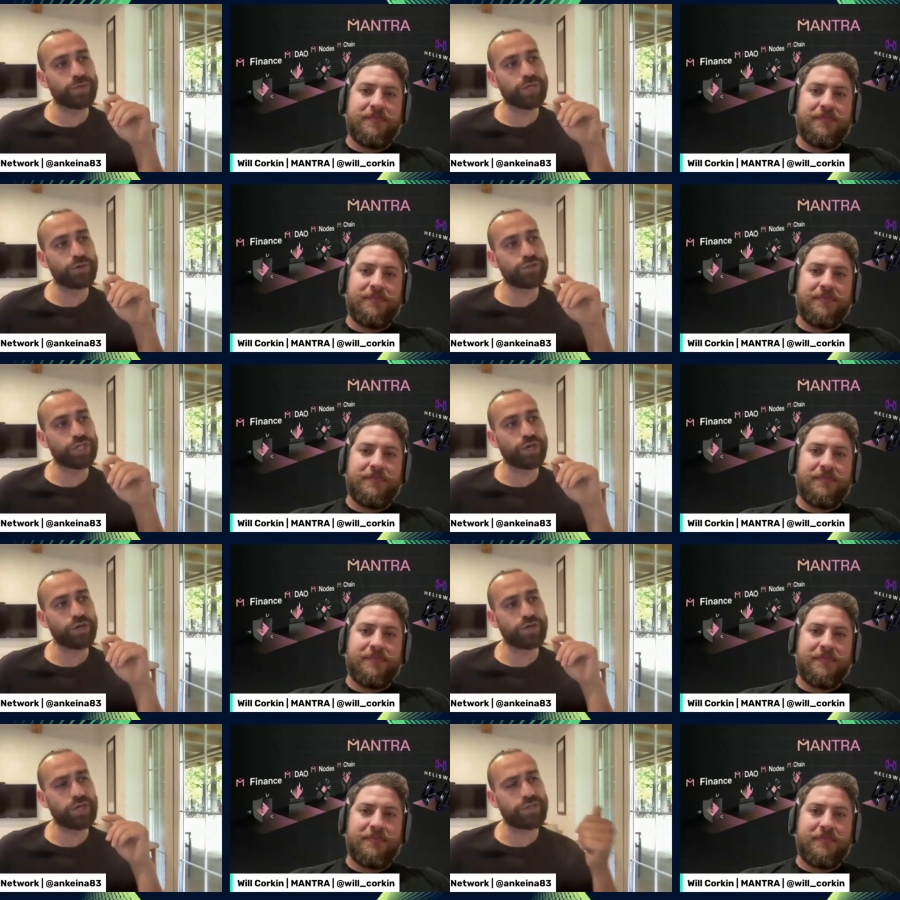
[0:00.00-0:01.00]
Speaker 1: will be launching
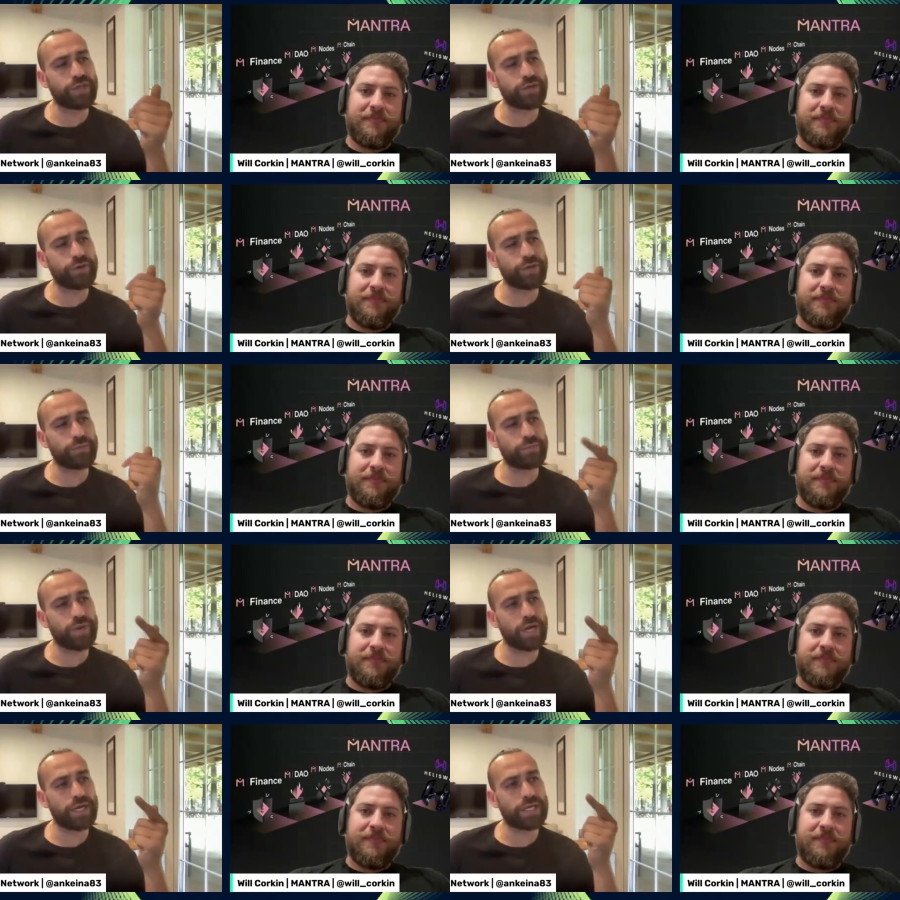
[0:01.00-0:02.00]
on Ethereum,
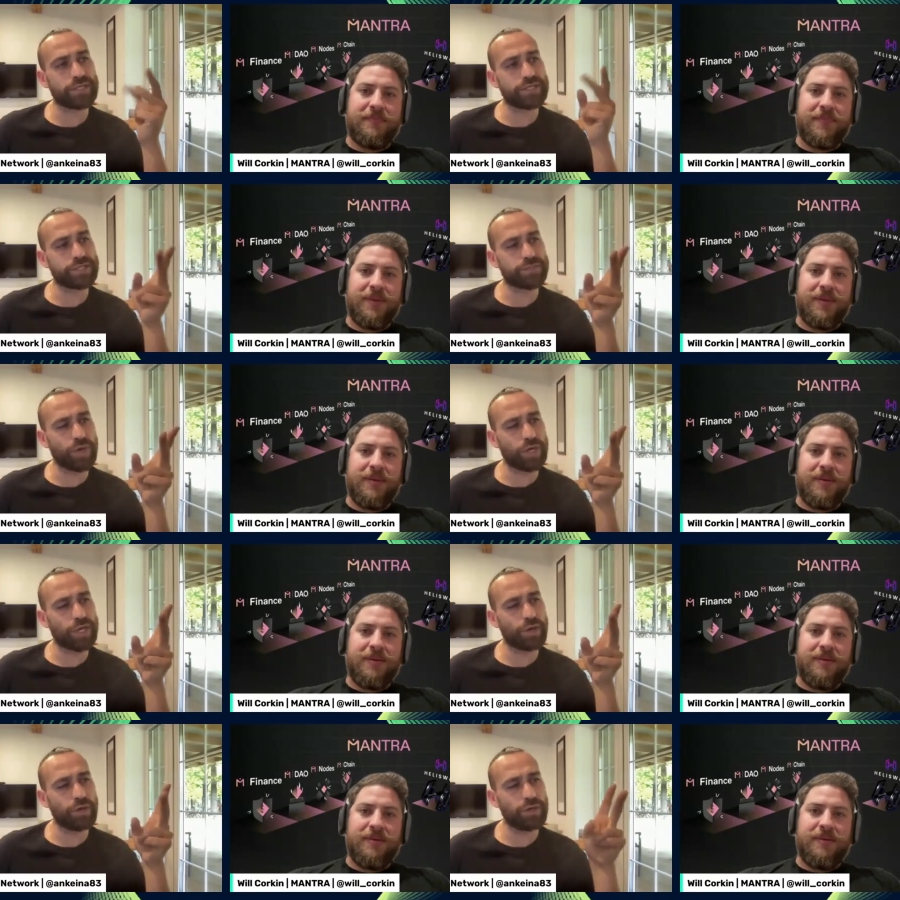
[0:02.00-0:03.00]
Binance,
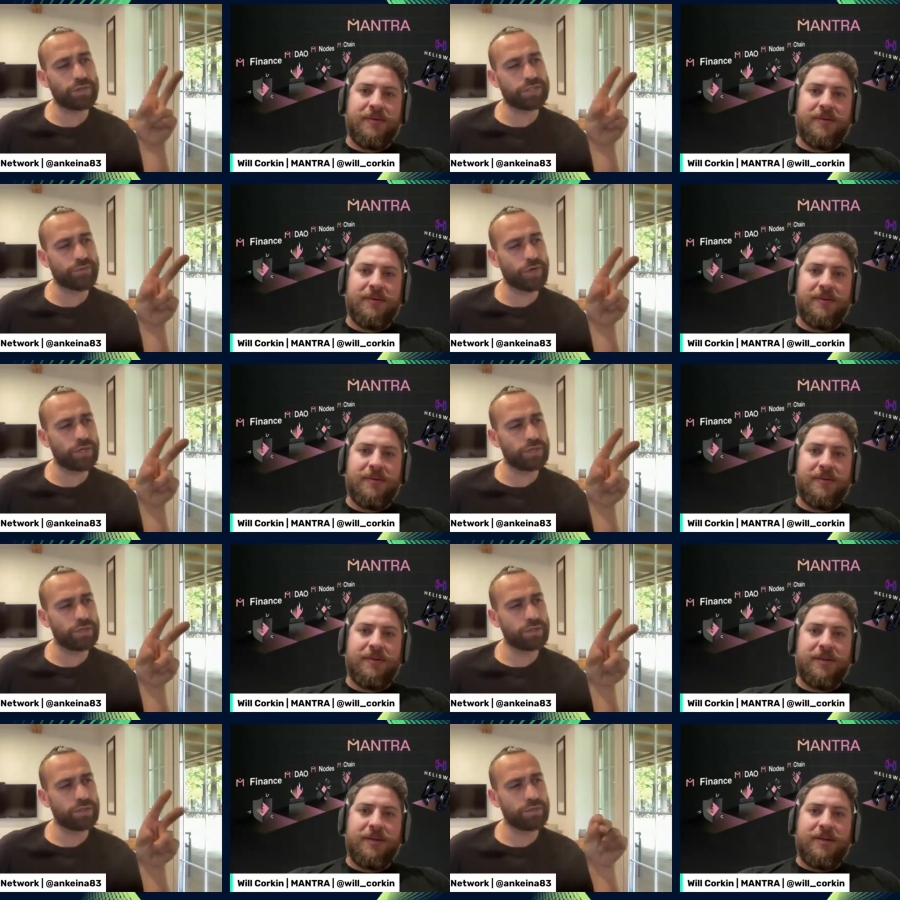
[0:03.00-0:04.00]
Polygon. Is that right?
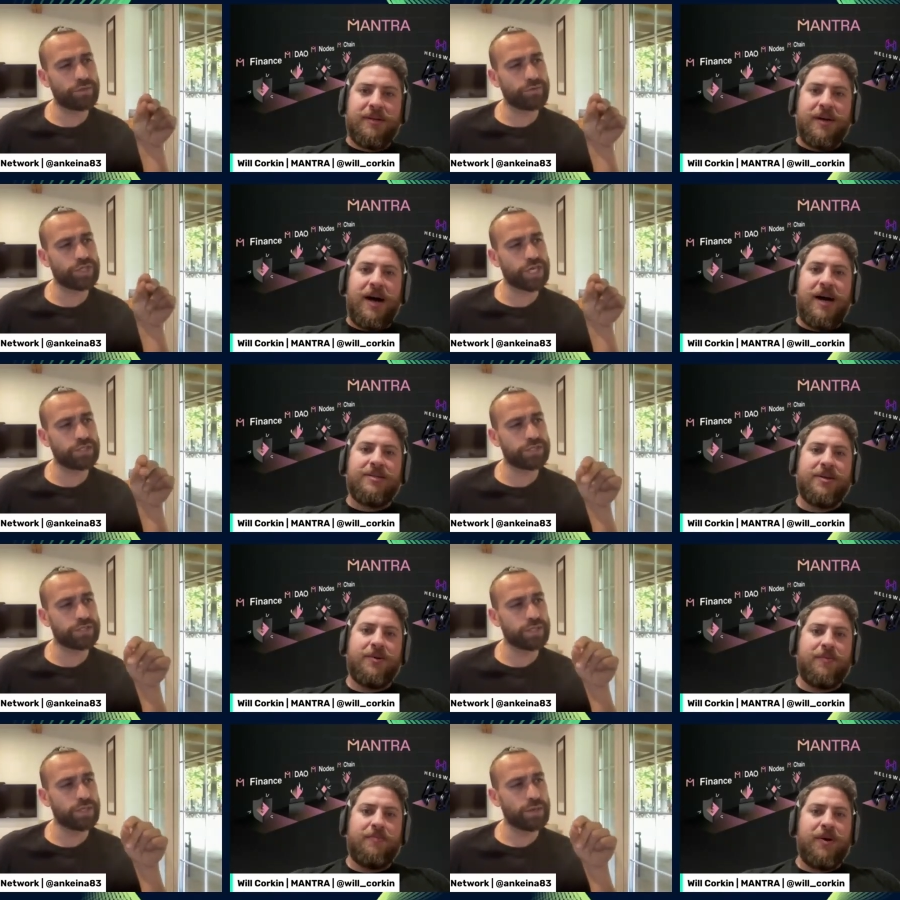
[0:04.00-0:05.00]
Uh,
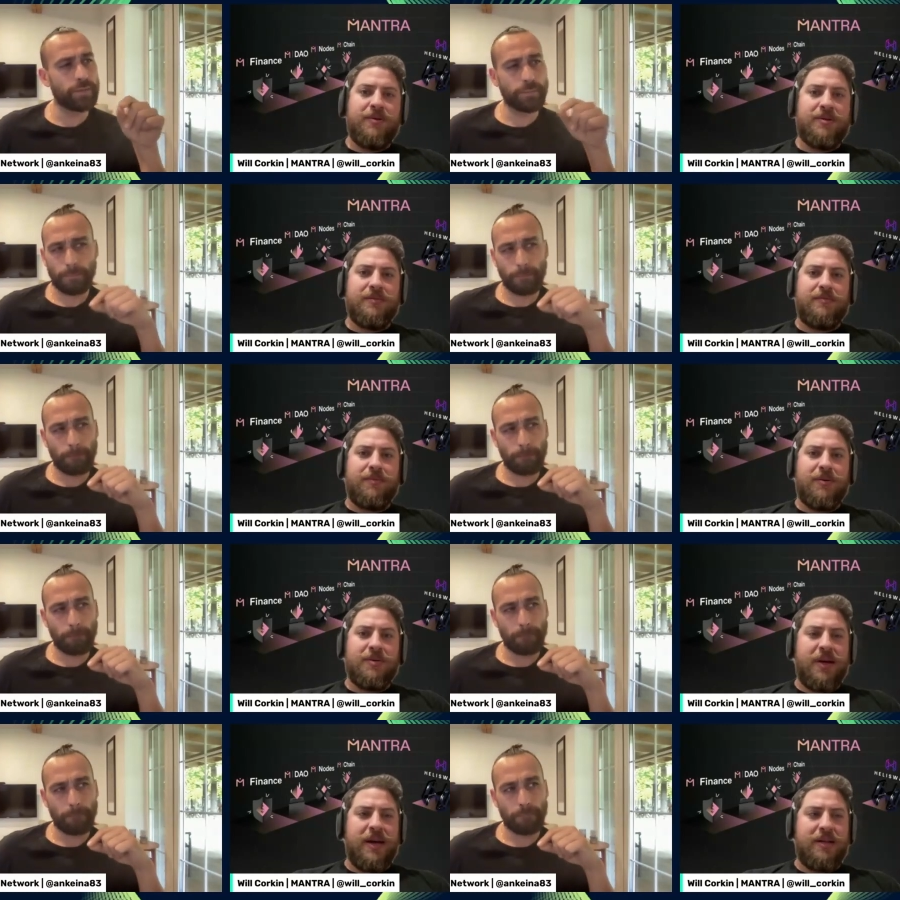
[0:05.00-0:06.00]
Speaker 2: so most
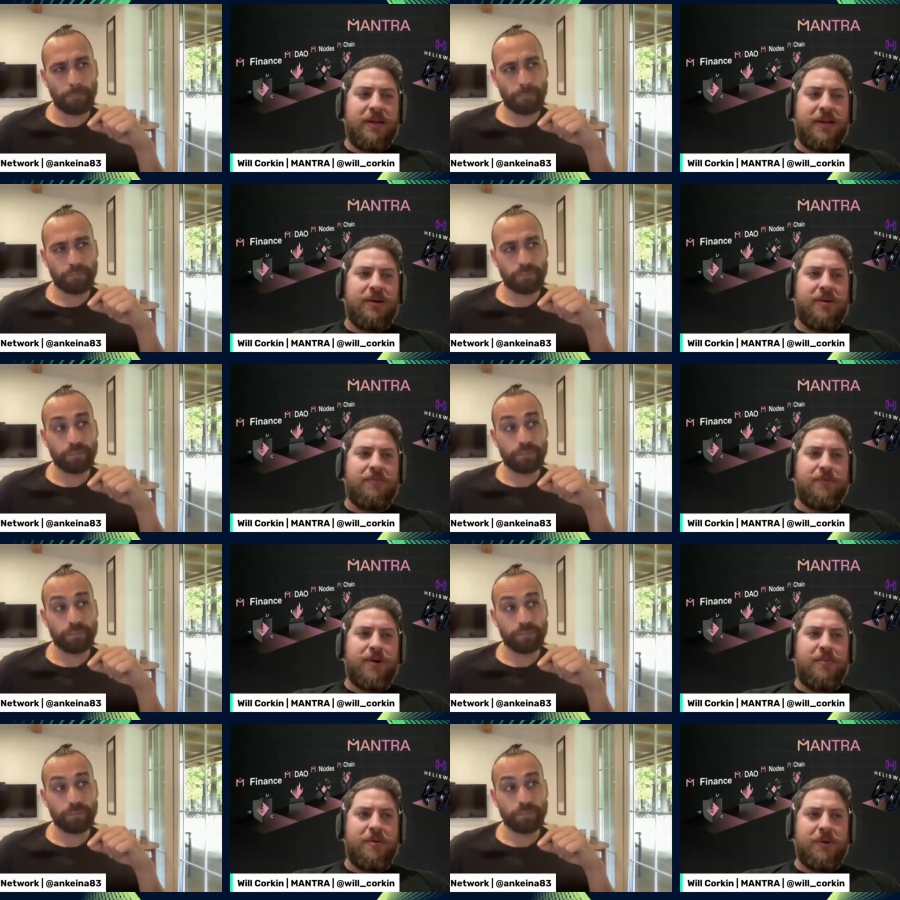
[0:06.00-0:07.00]
most likely it'll
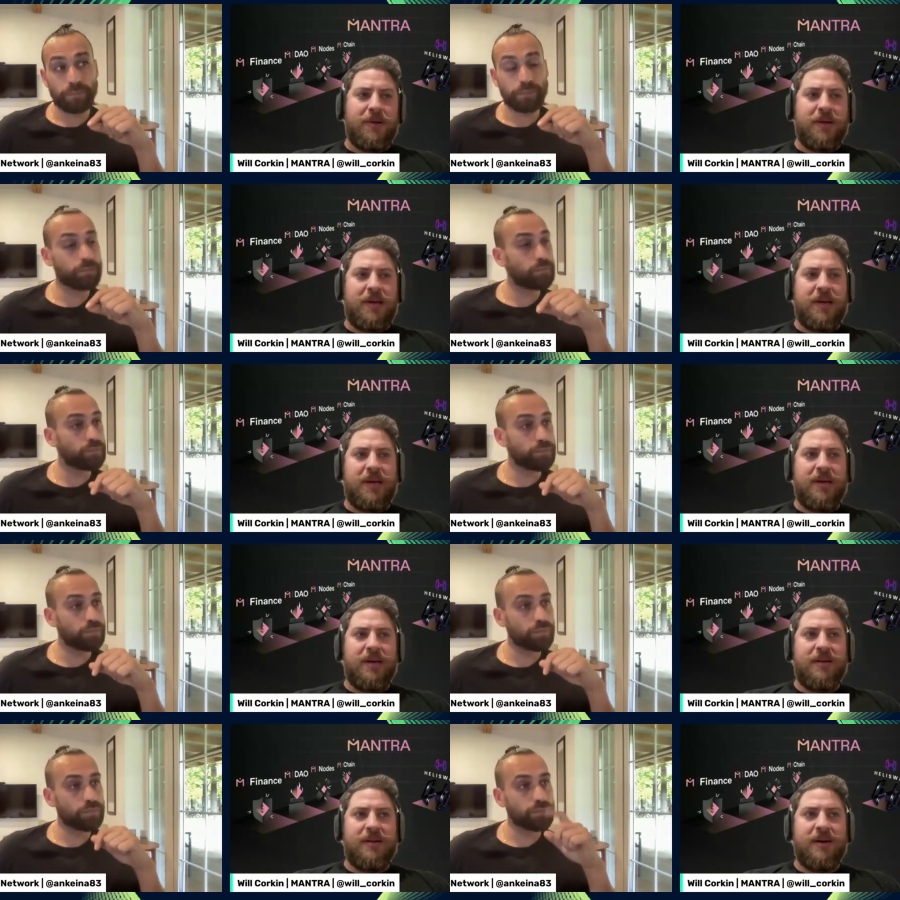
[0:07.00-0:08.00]
probably
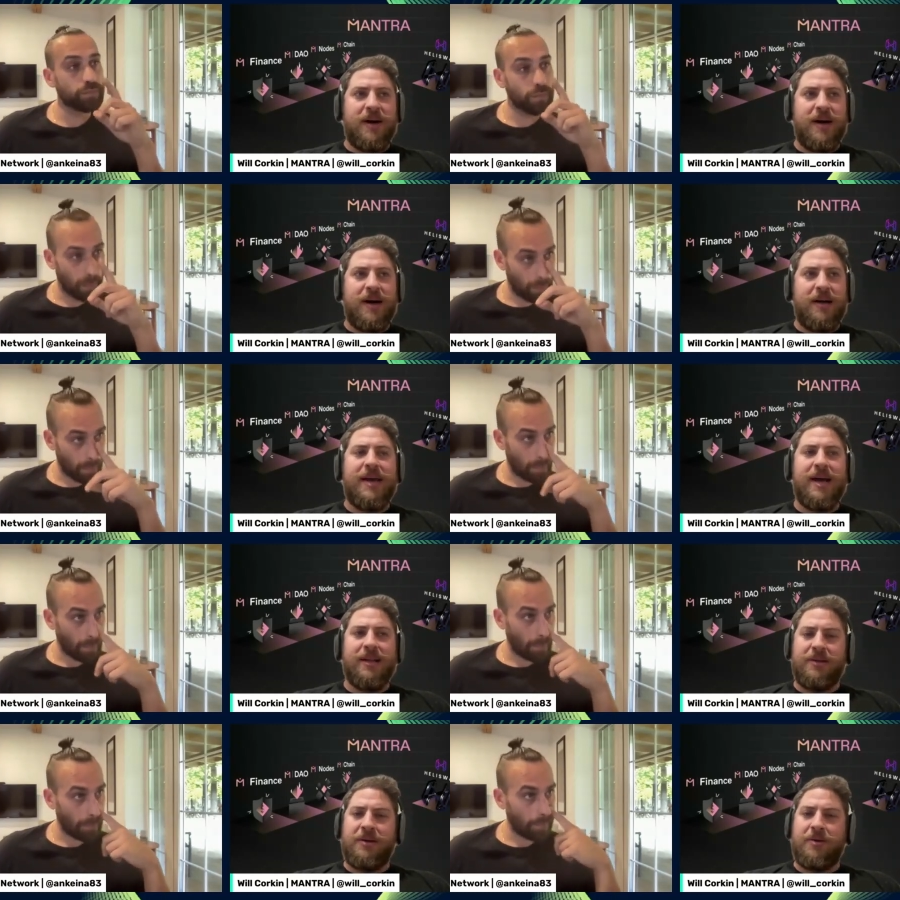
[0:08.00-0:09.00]
uh, yeah
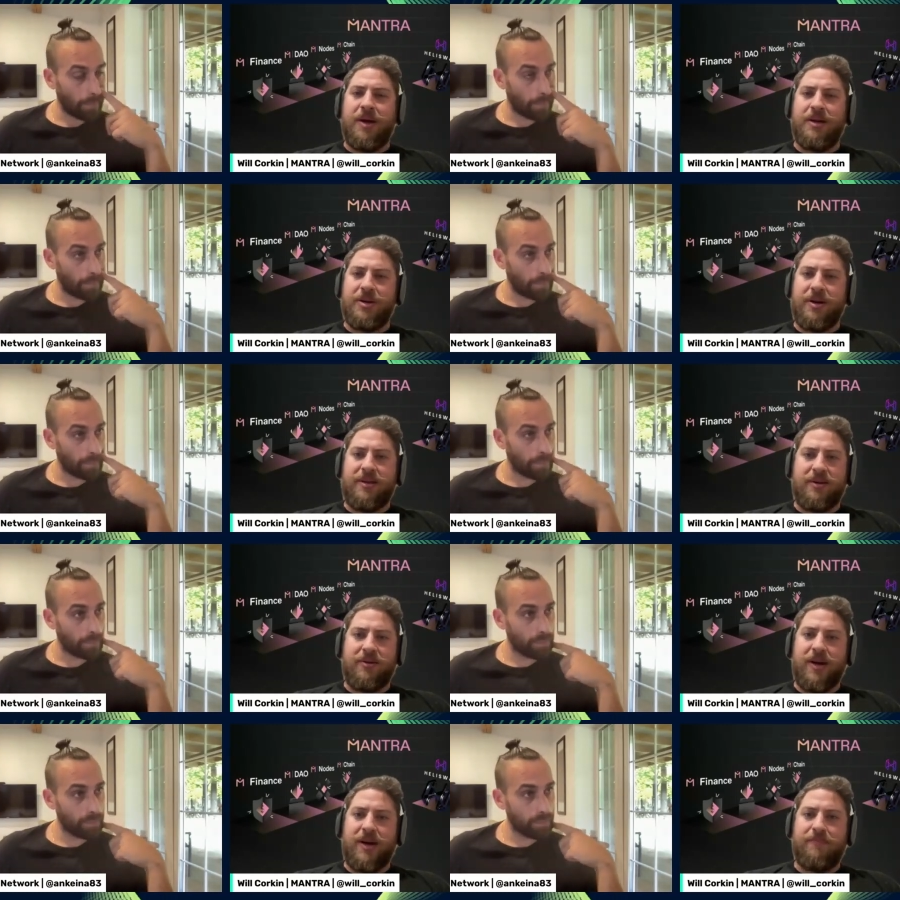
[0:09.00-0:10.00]
you know launch on
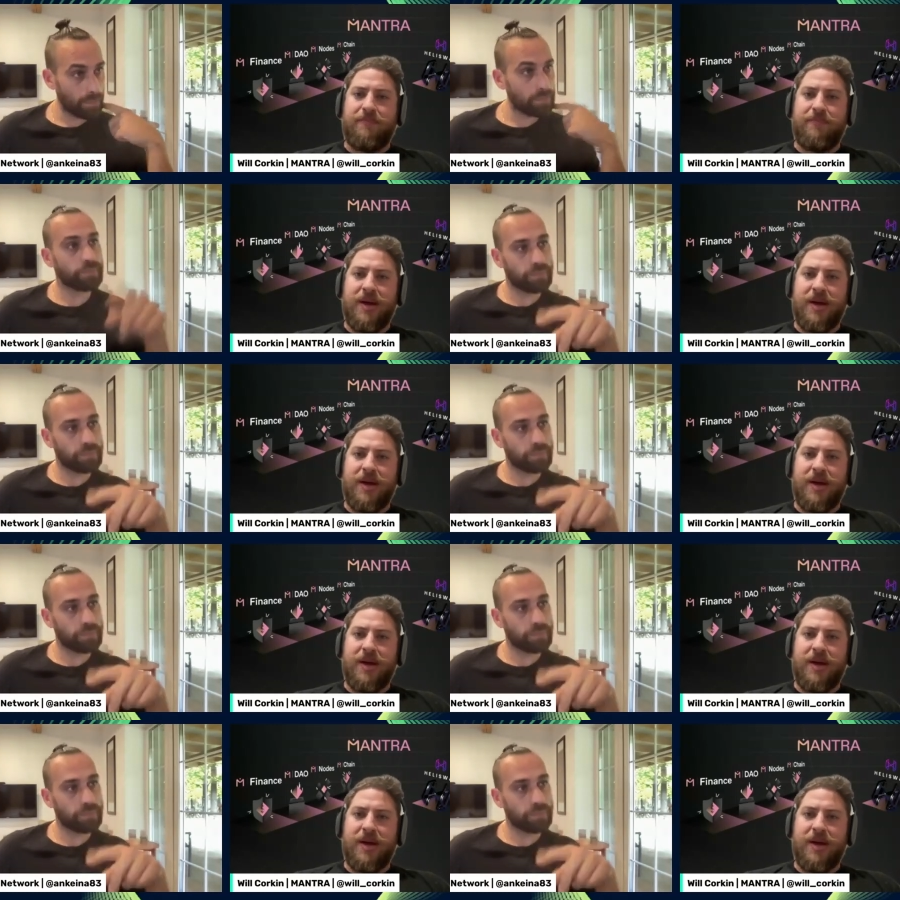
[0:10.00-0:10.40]
Ethereum